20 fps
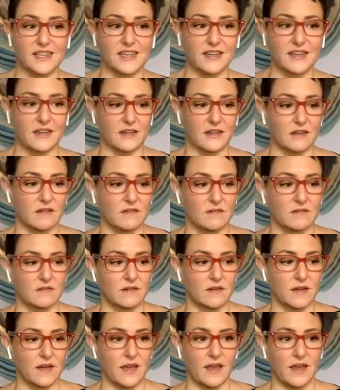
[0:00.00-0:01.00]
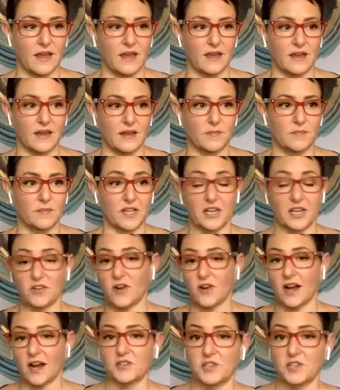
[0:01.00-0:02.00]
seeing a
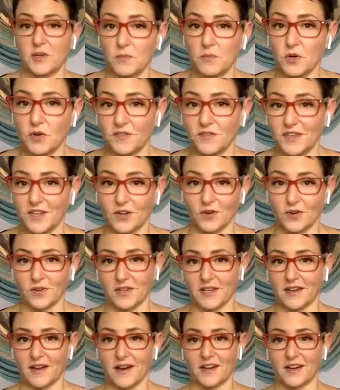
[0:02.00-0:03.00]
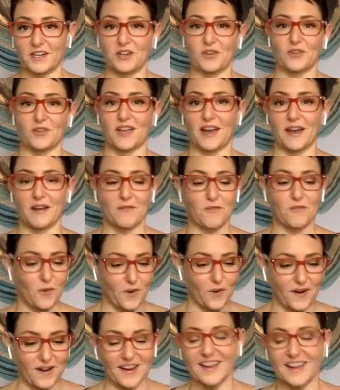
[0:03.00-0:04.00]
plane crash in a movie early on in your life,
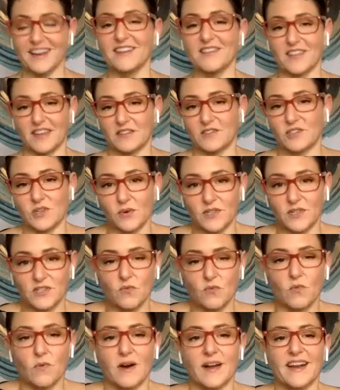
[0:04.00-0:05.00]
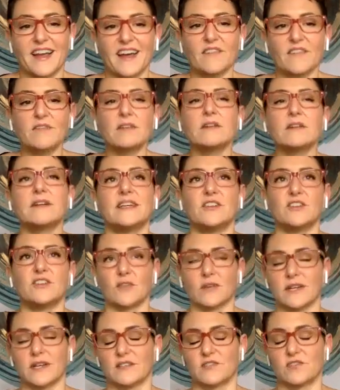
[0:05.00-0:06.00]
or anything. So it's whatever
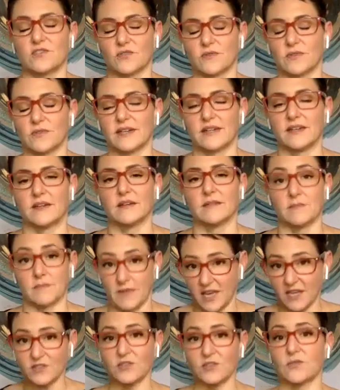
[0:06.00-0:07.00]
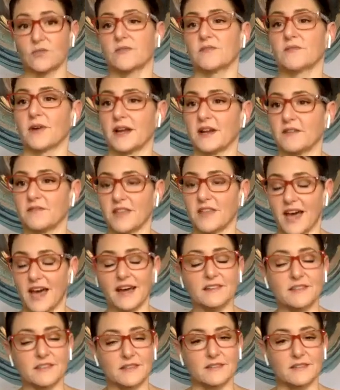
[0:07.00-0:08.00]
in your history makes you afraid of
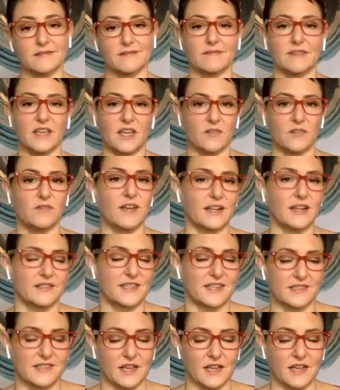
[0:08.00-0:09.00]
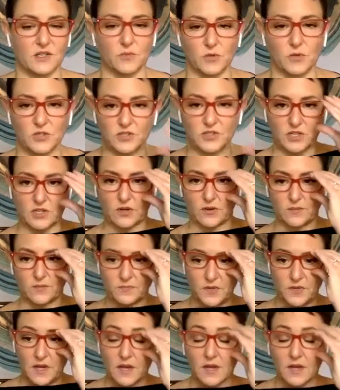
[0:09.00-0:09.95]
that, if that's accessible to you.